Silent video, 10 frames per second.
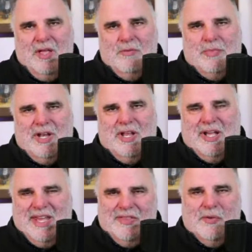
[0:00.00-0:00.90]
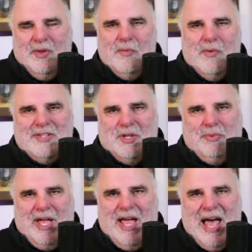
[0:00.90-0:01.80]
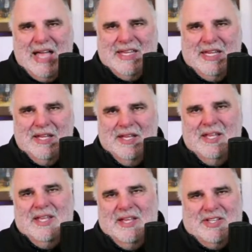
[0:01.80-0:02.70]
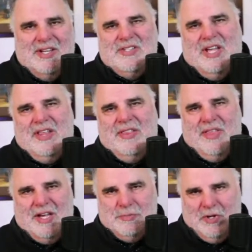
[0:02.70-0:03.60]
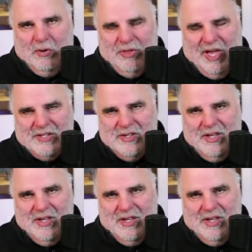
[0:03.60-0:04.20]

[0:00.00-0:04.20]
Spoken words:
But a kid that really wants to play hockey is going to say thanks, but no thanks.